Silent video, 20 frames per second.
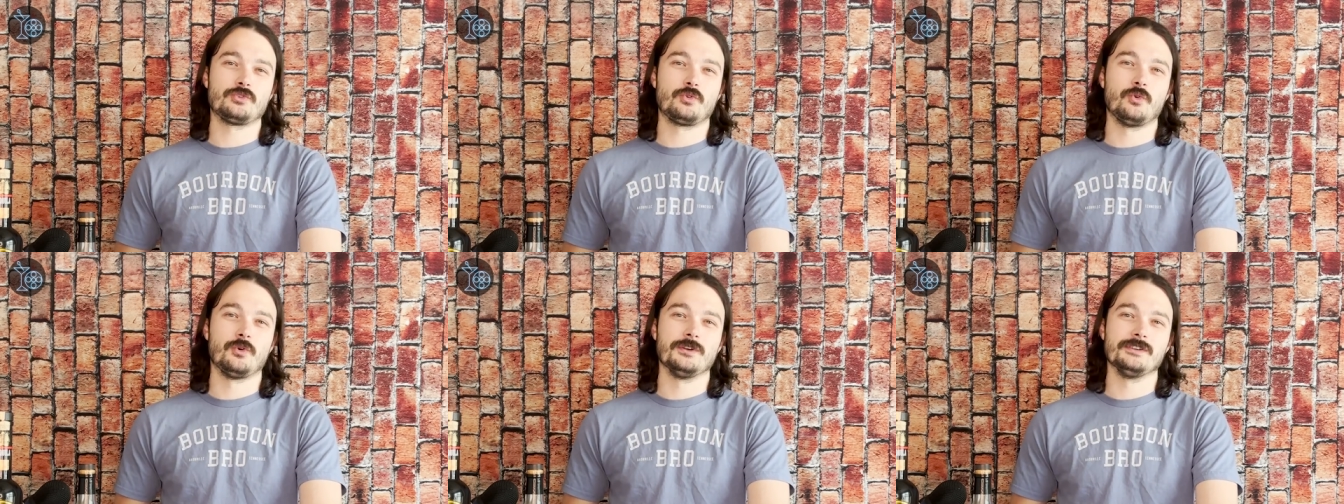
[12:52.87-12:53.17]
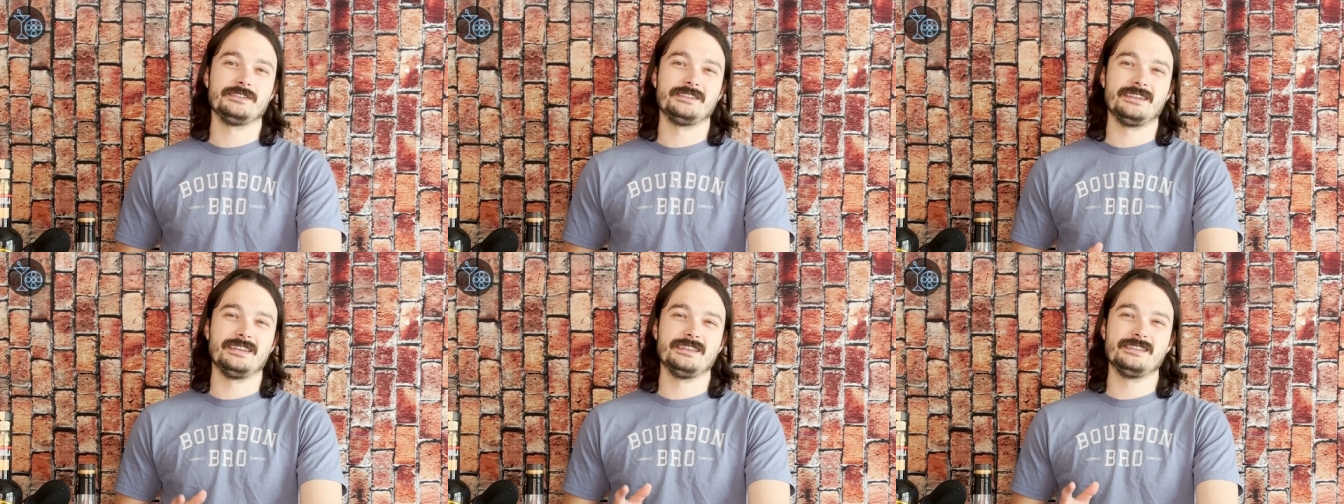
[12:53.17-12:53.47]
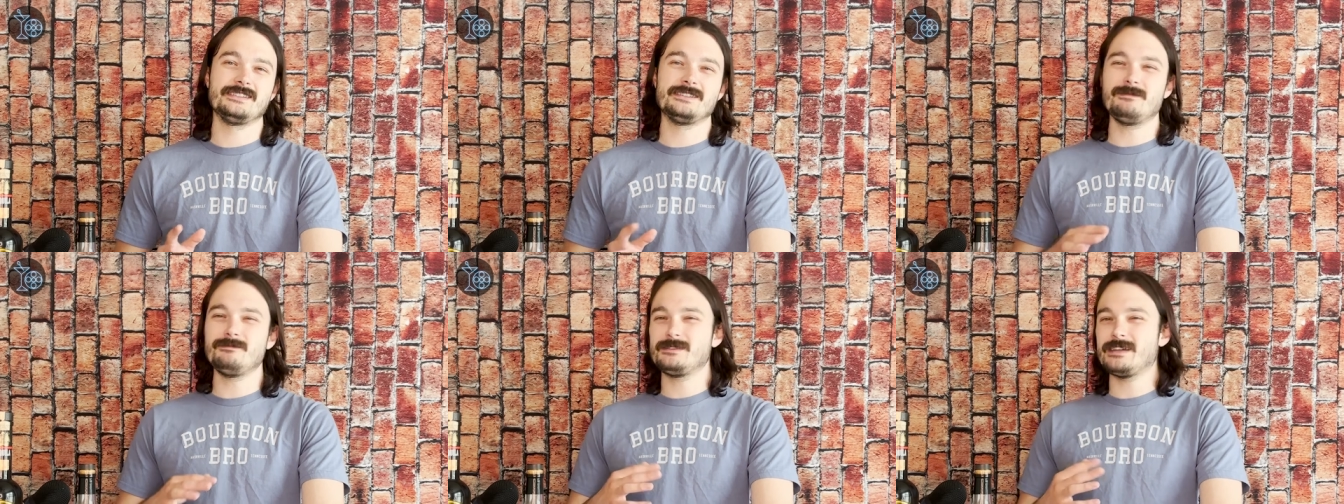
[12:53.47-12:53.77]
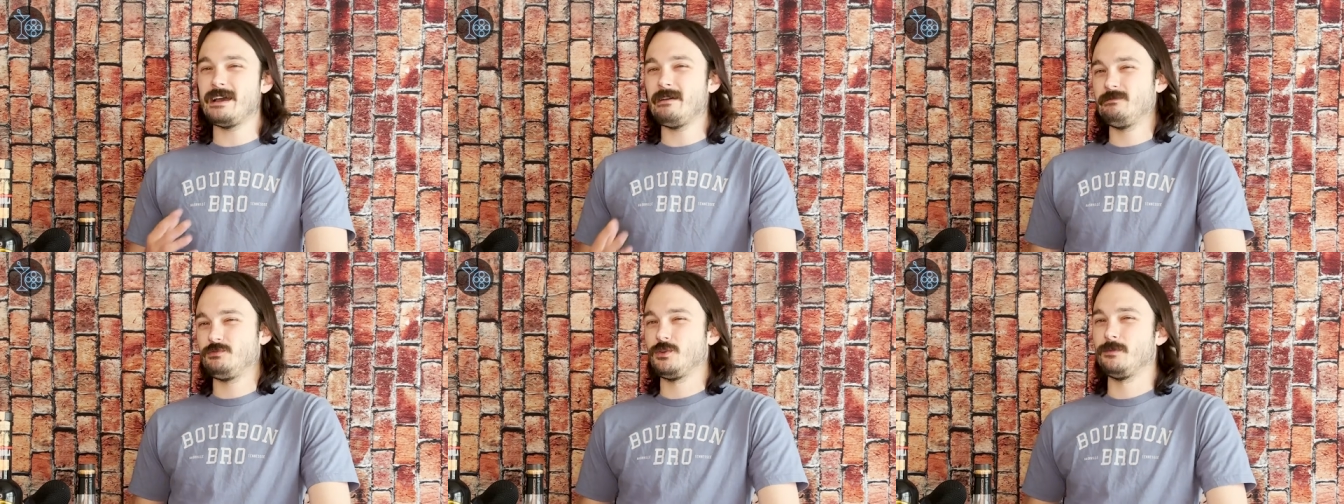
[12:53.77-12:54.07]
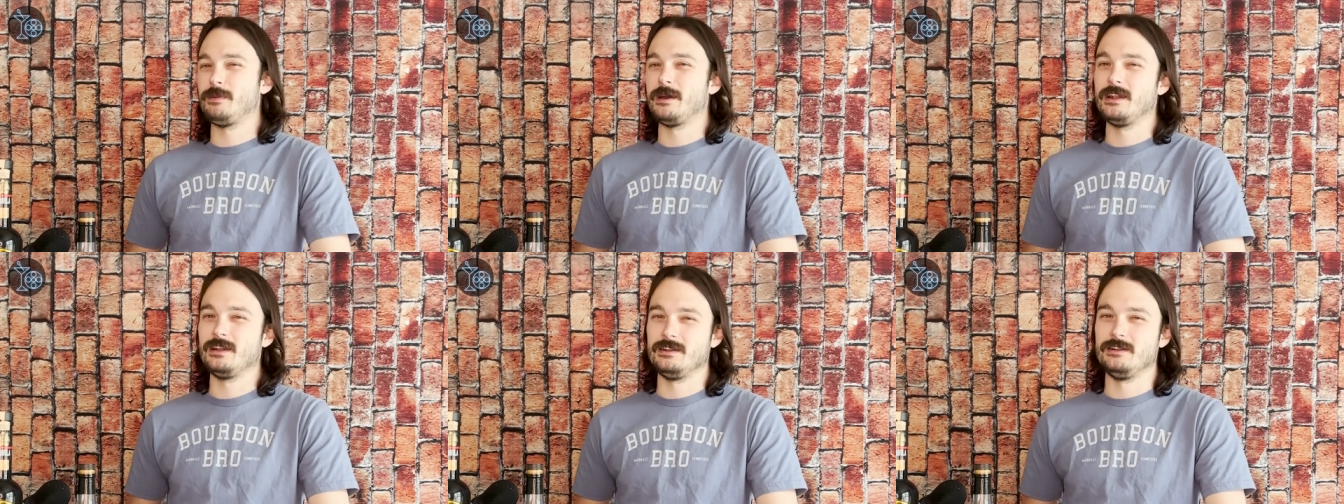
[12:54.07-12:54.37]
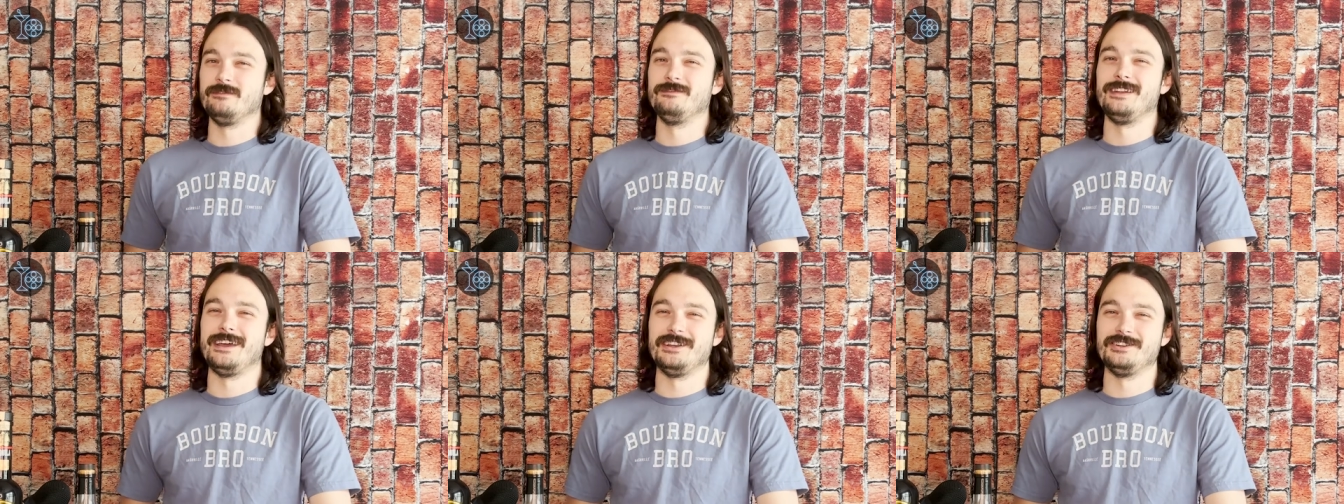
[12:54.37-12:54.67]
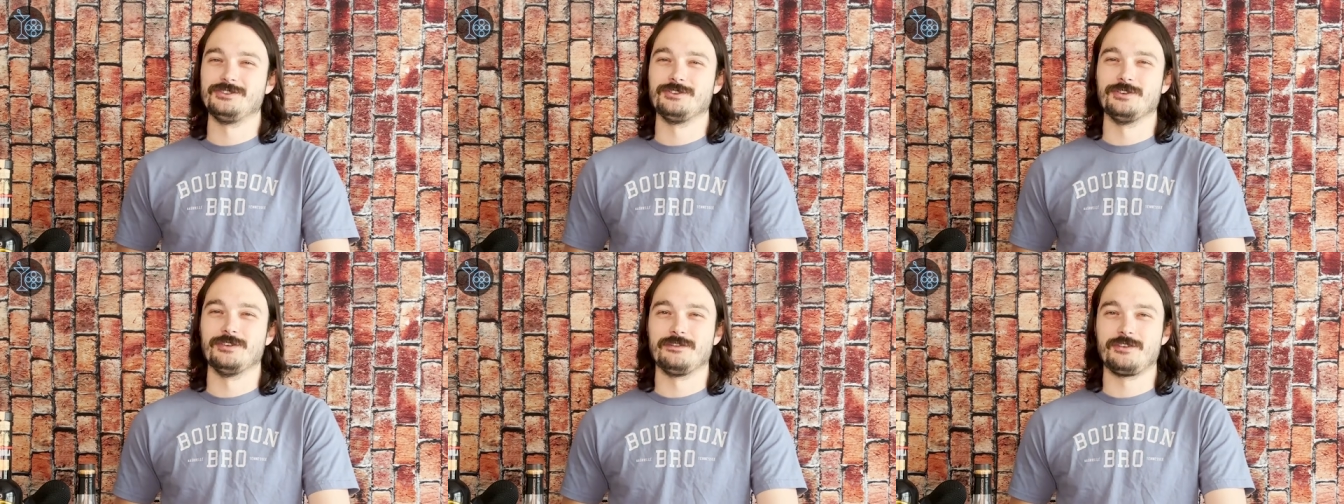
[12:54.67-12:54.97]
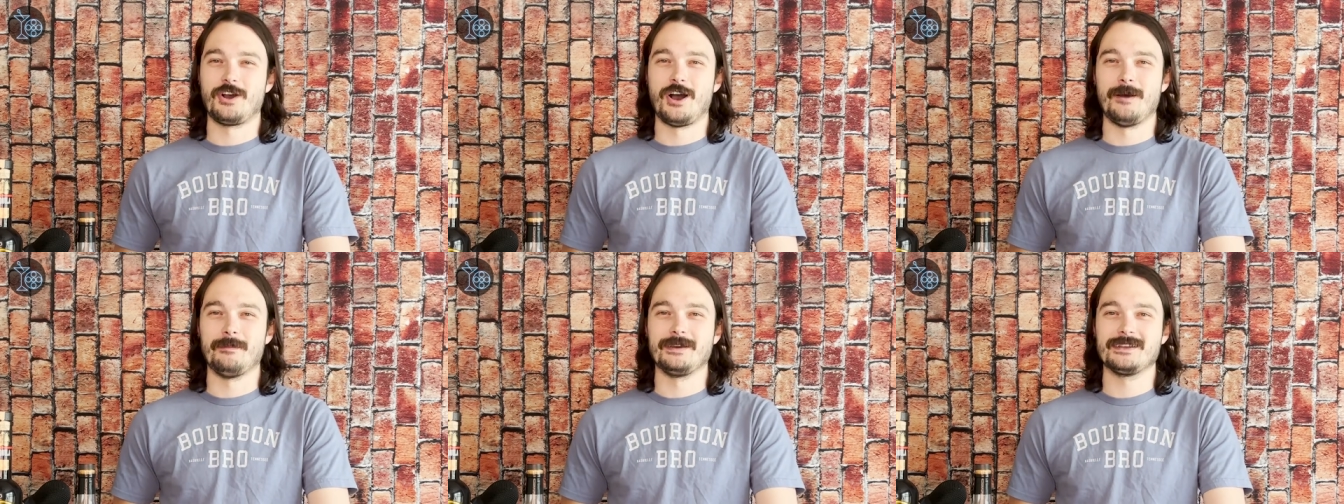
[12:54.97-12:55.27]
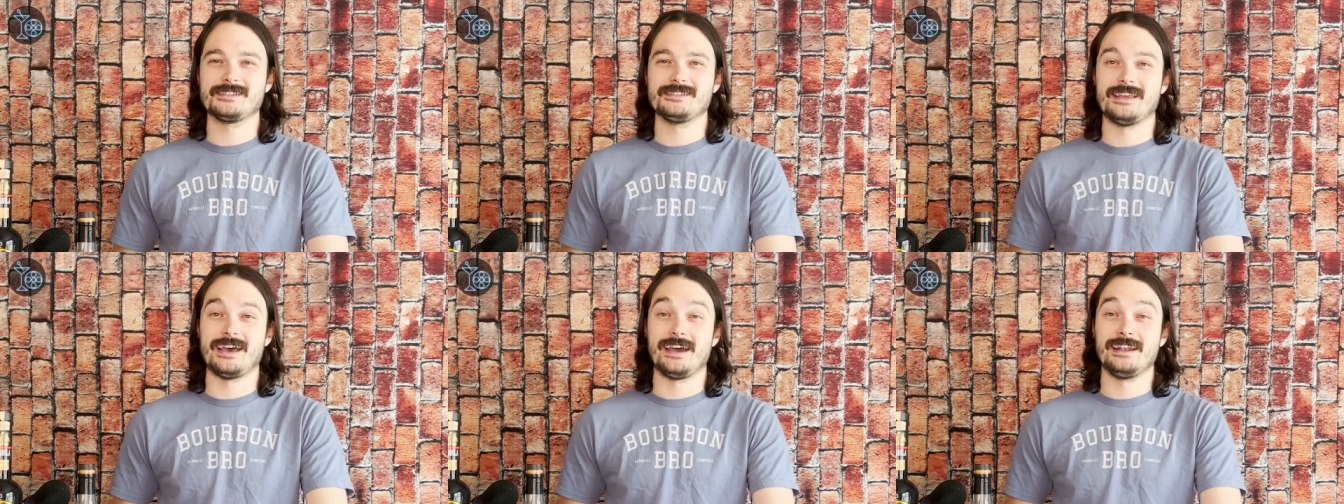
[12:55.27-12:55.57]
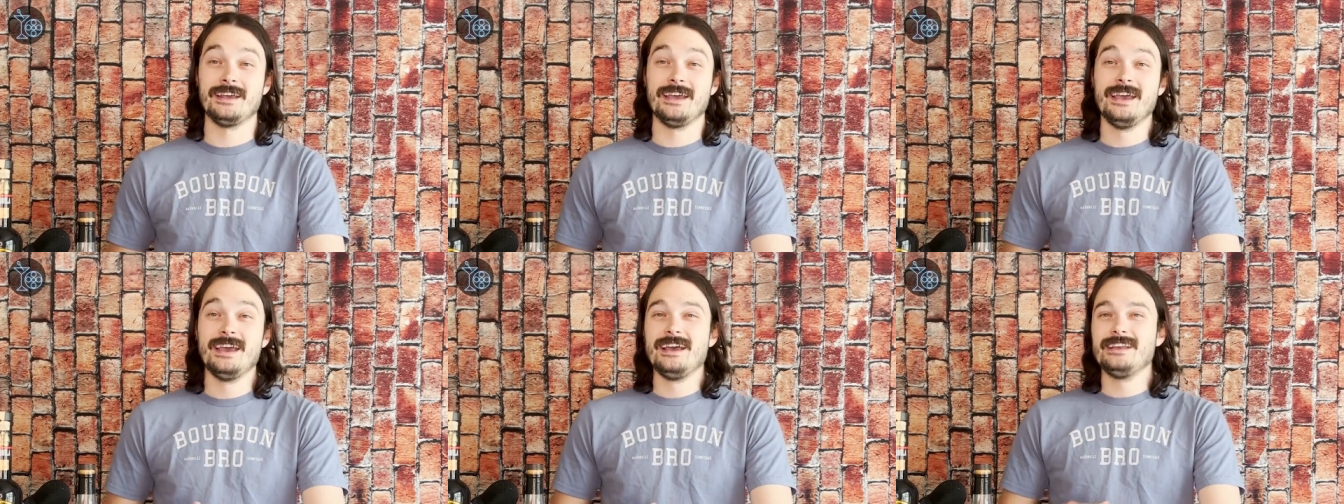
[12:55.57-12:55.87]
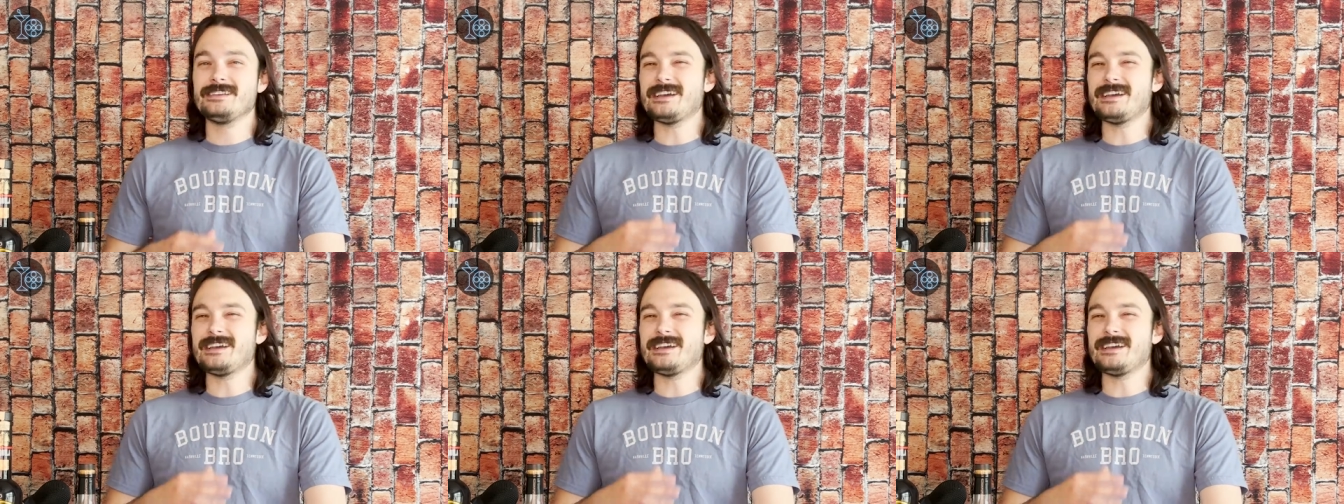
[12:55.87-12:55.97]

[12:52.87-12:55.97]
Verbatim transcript: towards the sometimes repetitive nature of comics that